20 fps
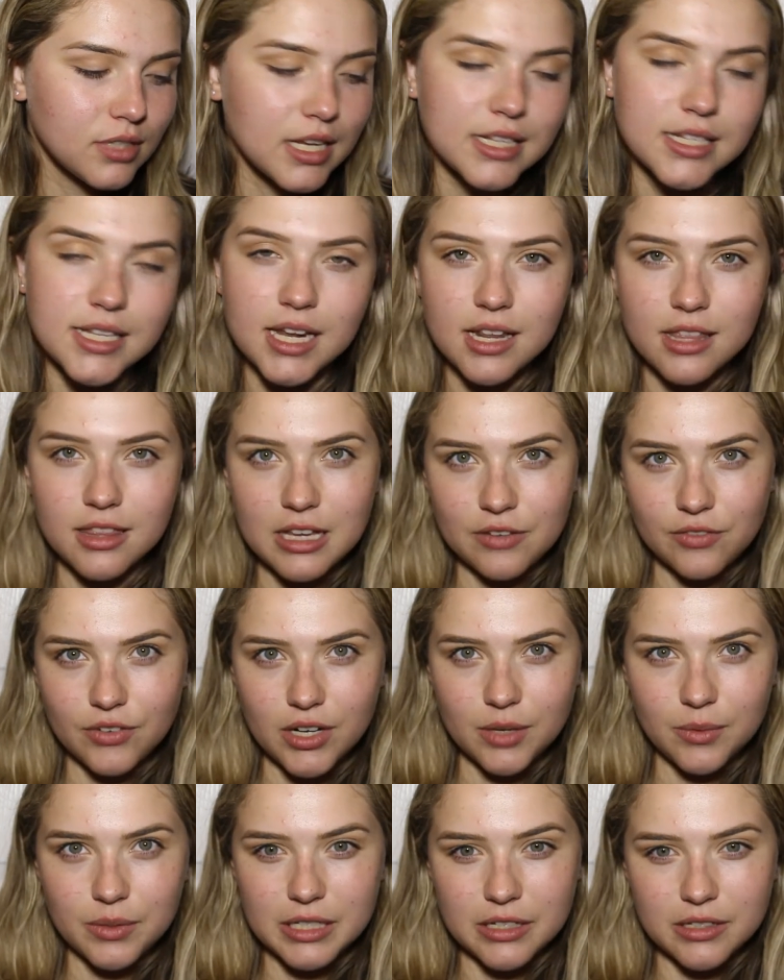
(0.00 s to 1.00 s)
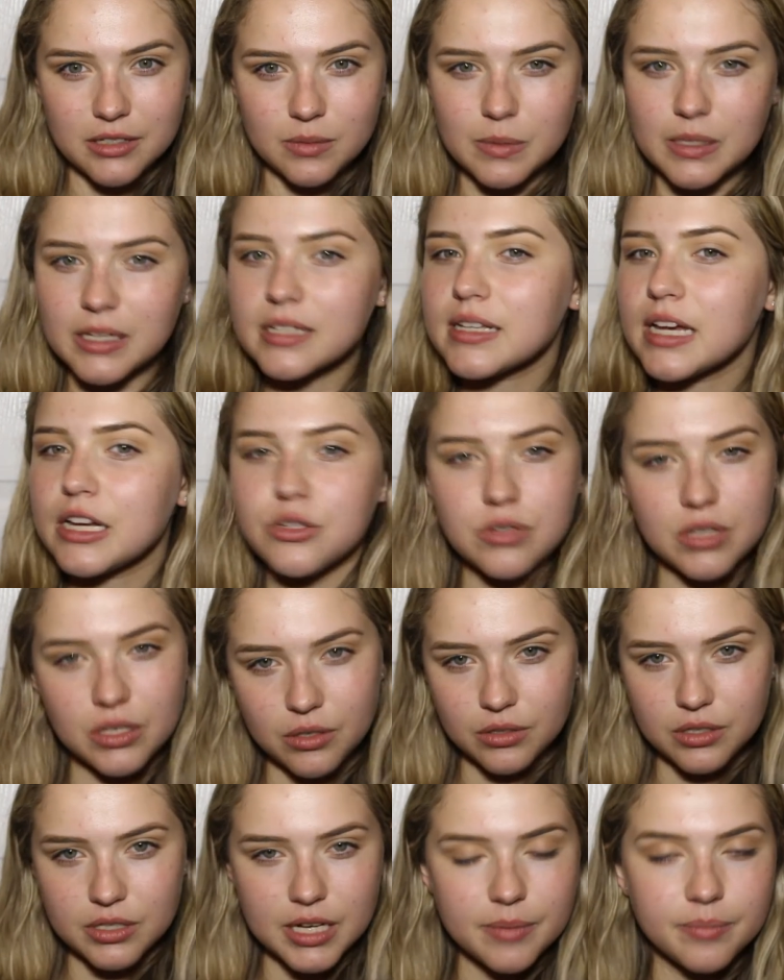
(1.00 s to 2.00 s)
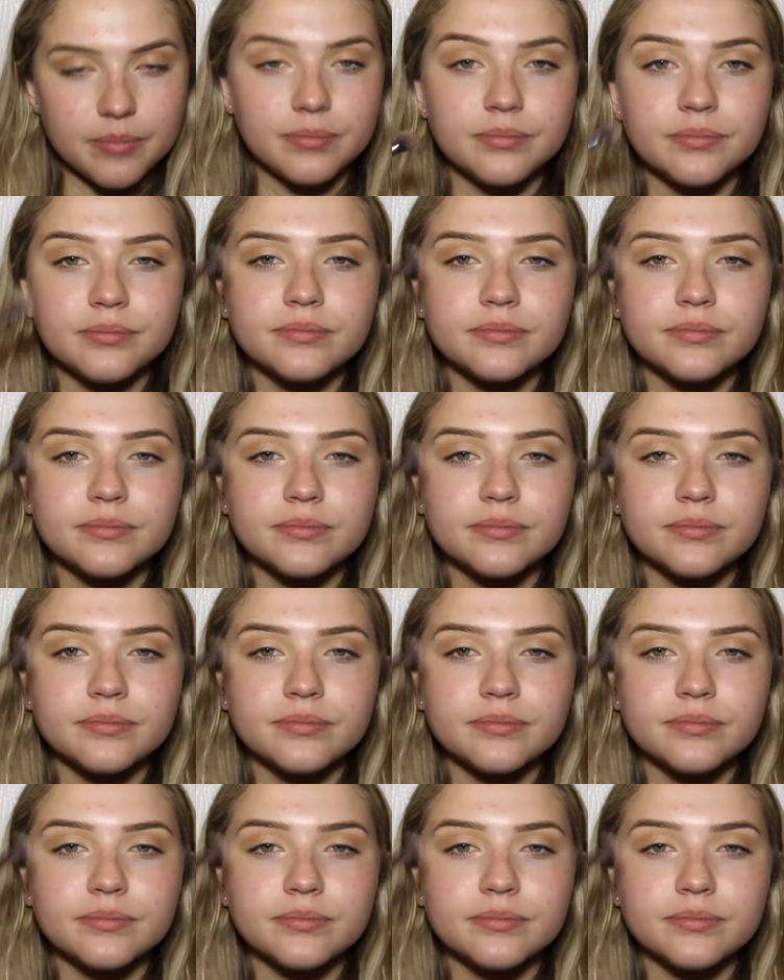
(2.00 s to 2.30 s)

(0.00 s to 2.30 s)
Is that a thing for anyone else? Because I do that all the time.